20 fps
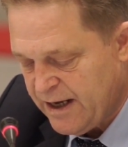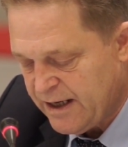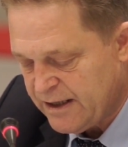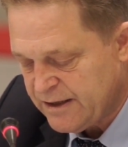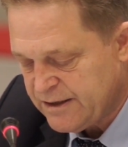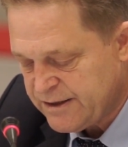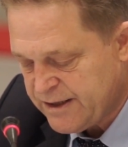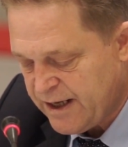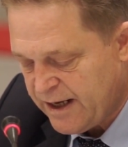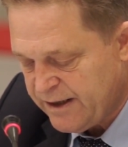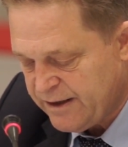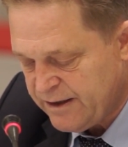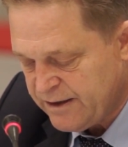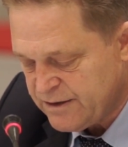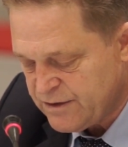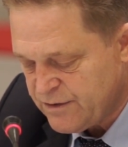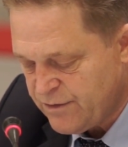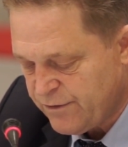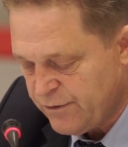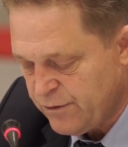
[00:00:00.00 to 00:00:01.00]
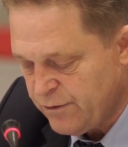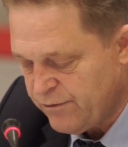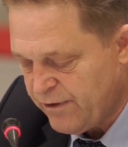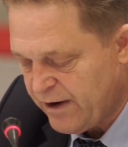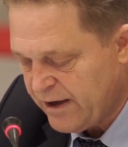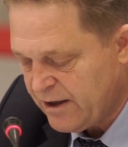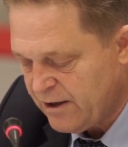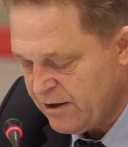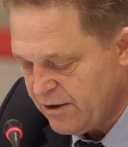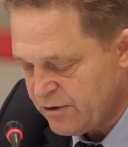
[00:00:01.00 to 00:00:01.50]
and standards through
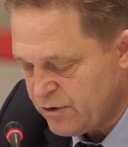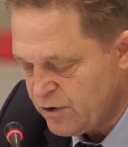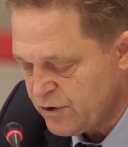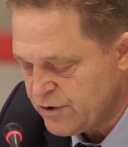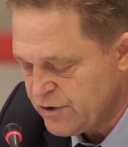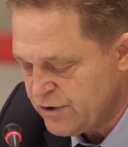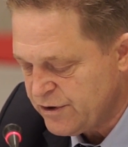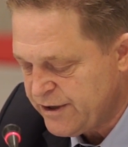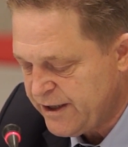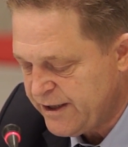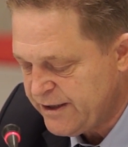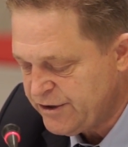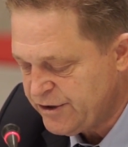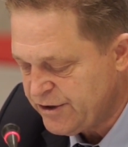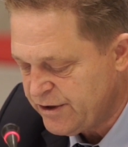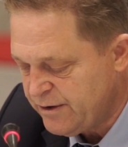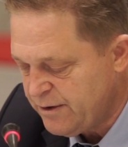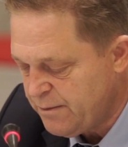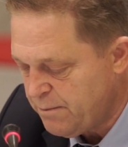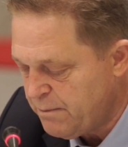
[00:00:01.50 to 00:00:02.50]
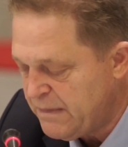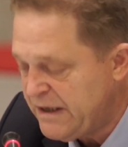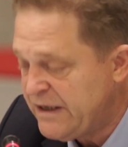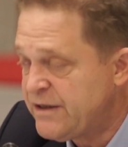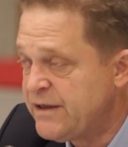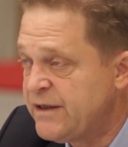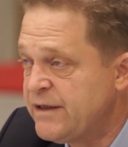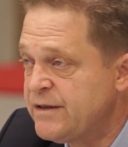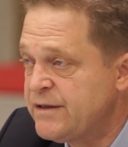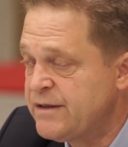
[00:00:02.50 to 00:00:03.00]
regular consultation,
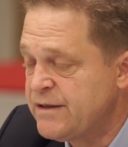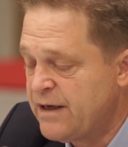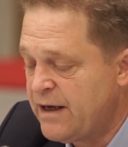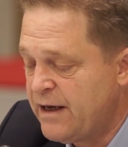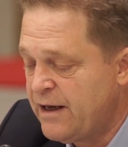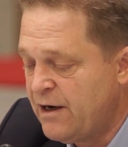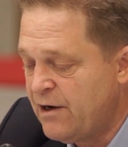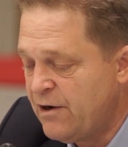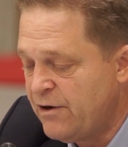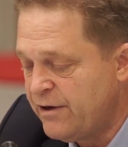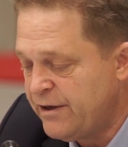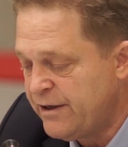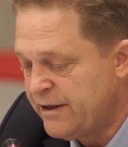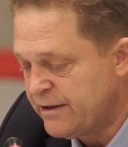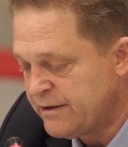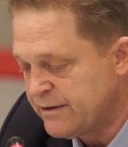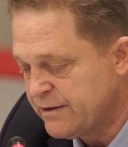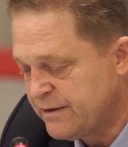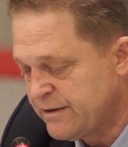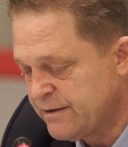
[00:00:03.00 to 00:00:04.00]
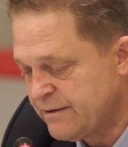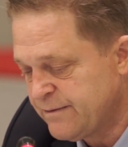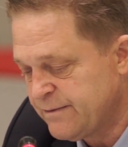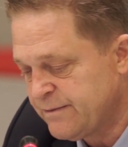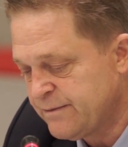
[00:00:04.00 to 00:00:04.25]
meetings and learnings.